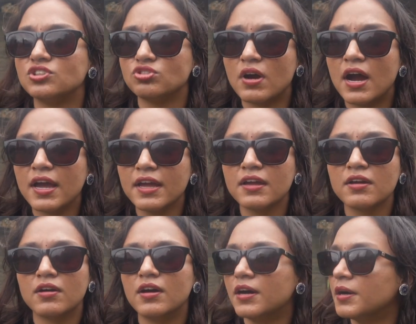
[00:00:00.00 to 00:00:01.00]
dry,
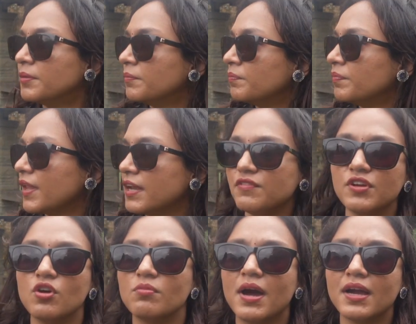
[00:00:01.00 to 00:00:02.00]
and if you
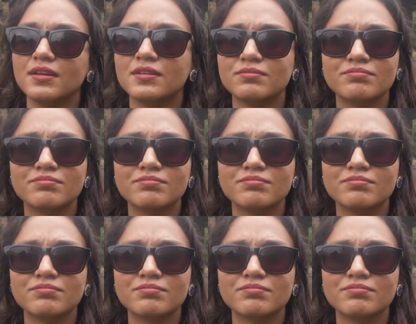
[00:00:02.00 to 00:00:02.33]
don't mind,